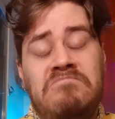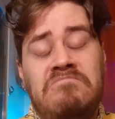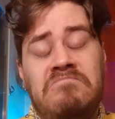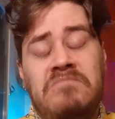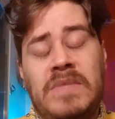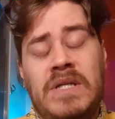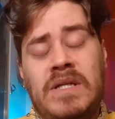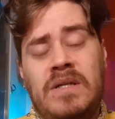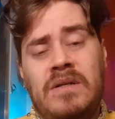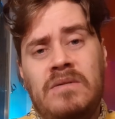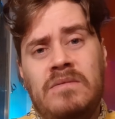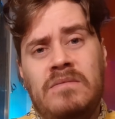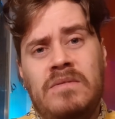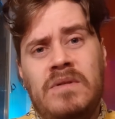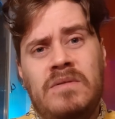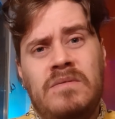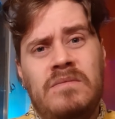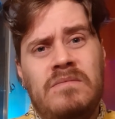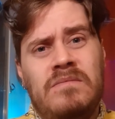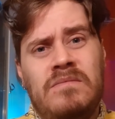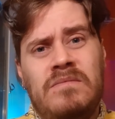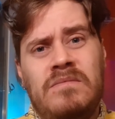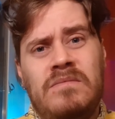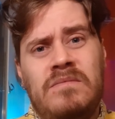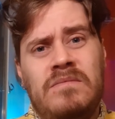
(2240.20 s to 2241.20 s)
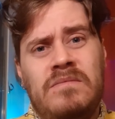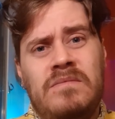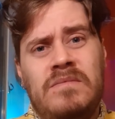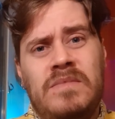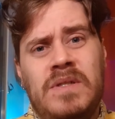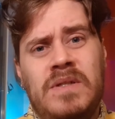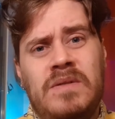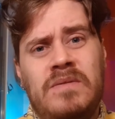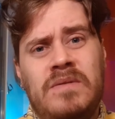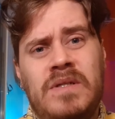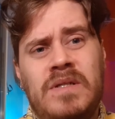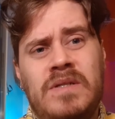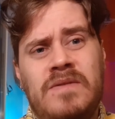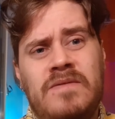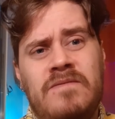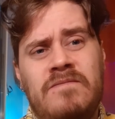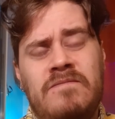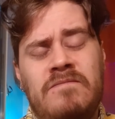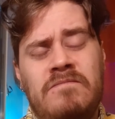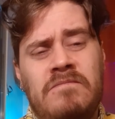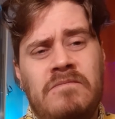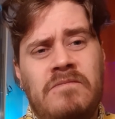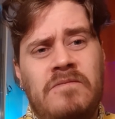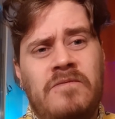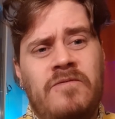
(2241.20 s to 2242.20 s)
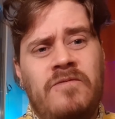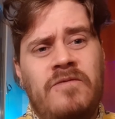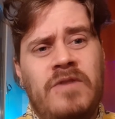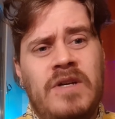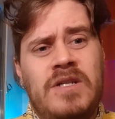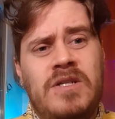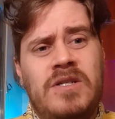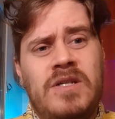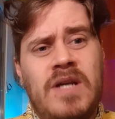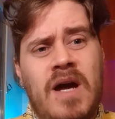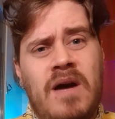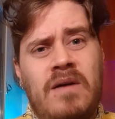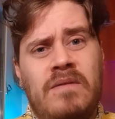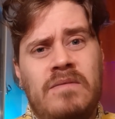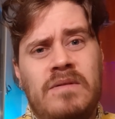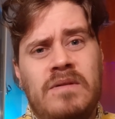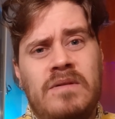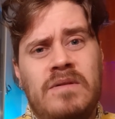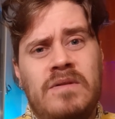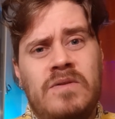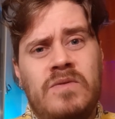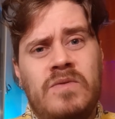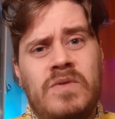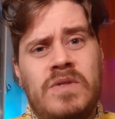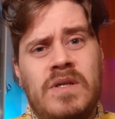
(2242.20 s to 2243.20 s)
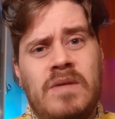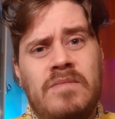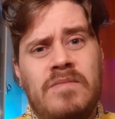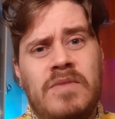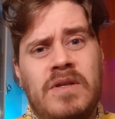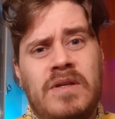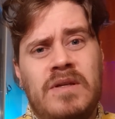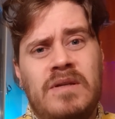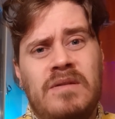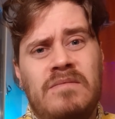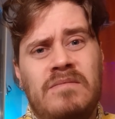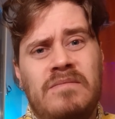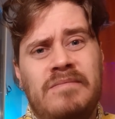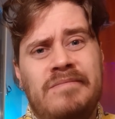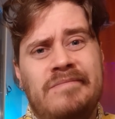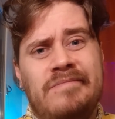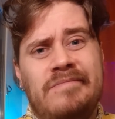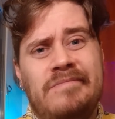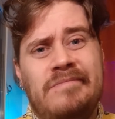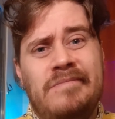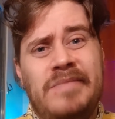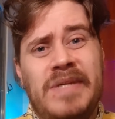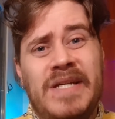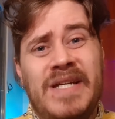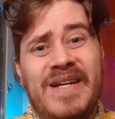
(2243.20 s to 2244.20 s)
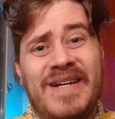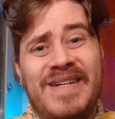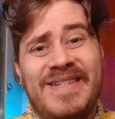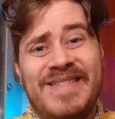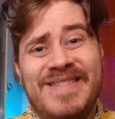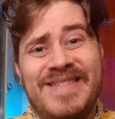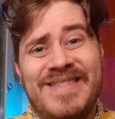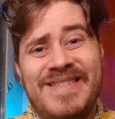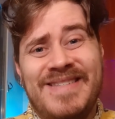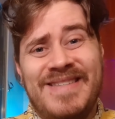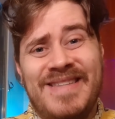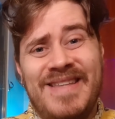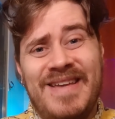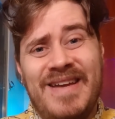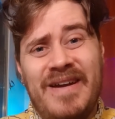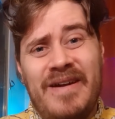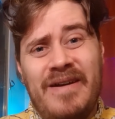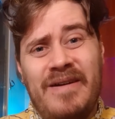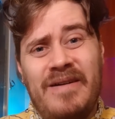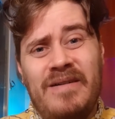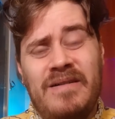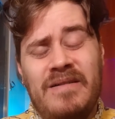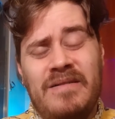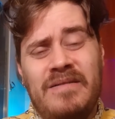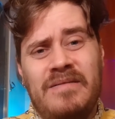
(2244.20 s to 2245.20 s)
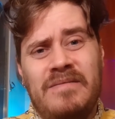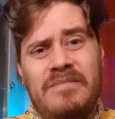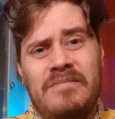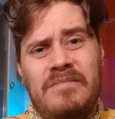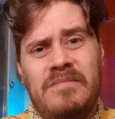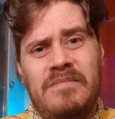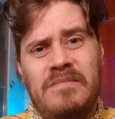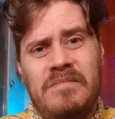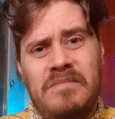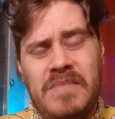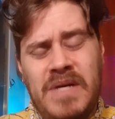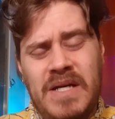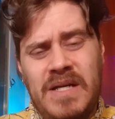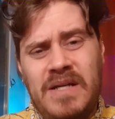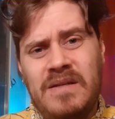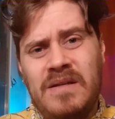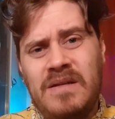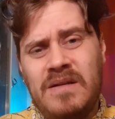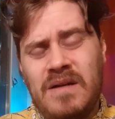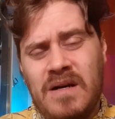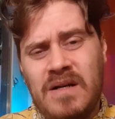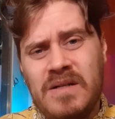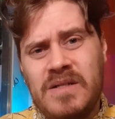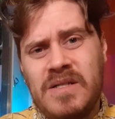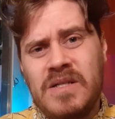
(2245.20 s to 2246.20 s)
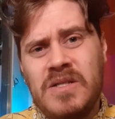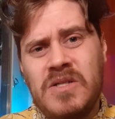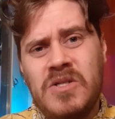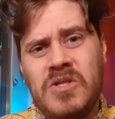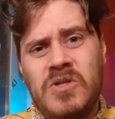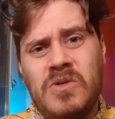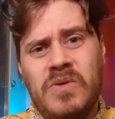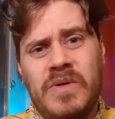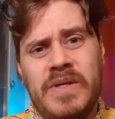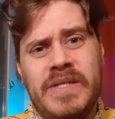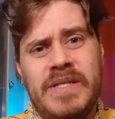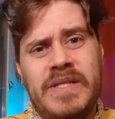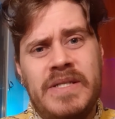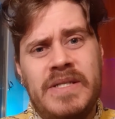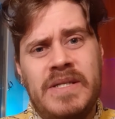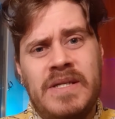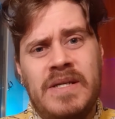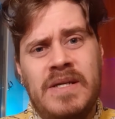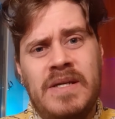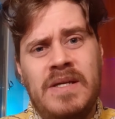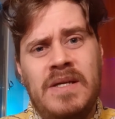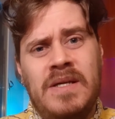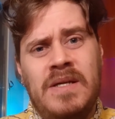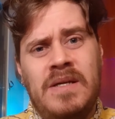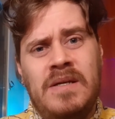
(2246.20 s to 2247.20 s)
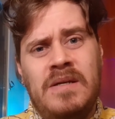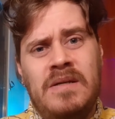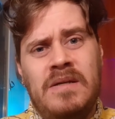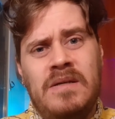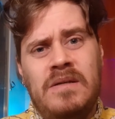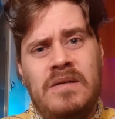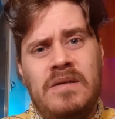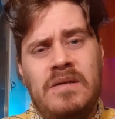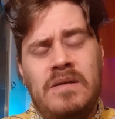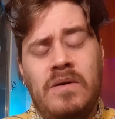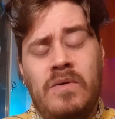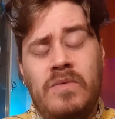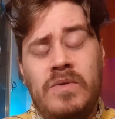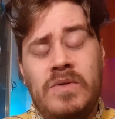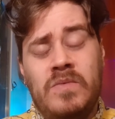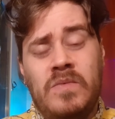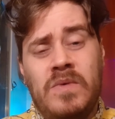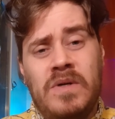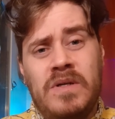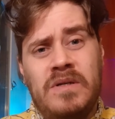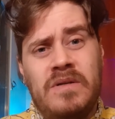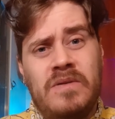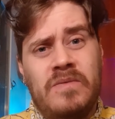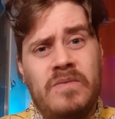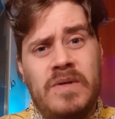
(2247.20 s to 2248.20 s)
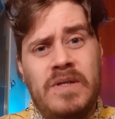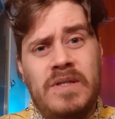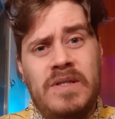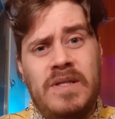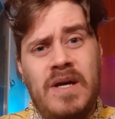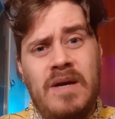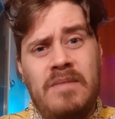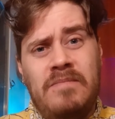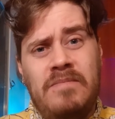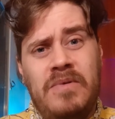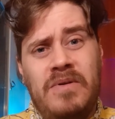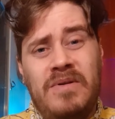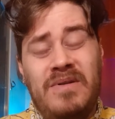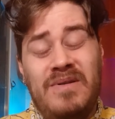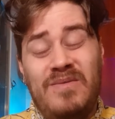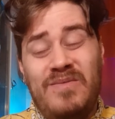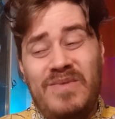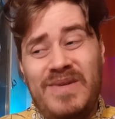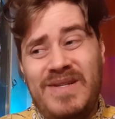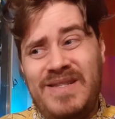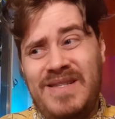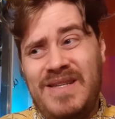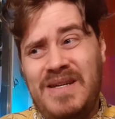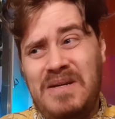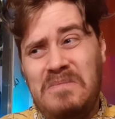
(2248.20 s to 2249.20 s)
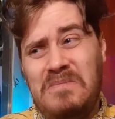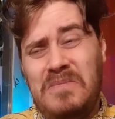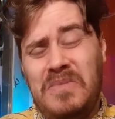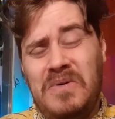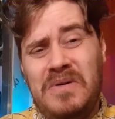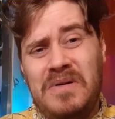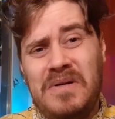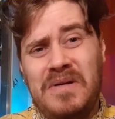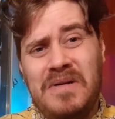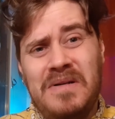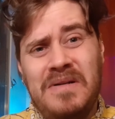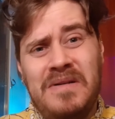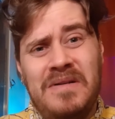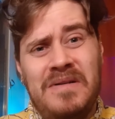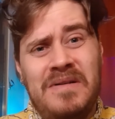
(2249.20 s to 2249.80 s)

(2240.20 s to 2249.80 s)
You know, don't just veg out and do something because it's there. Make the conscious choice. You always wanted to read that book? Read that book.